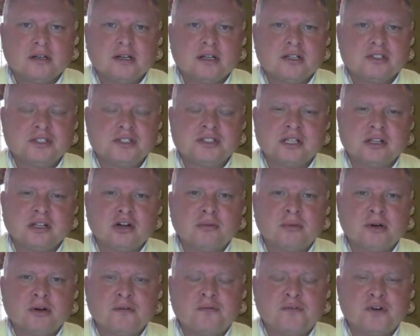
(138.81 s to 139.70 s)
just a little
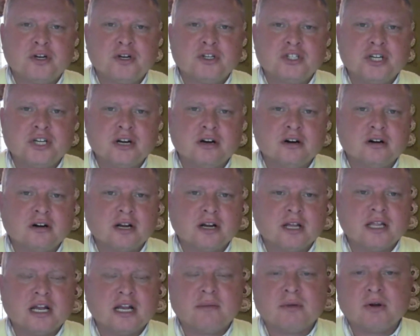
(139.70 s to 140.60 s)
bit of footage here,
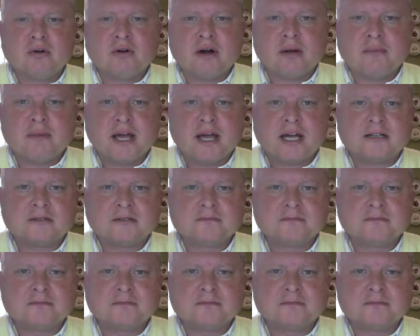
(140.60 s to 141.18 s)
and then I'll be right back.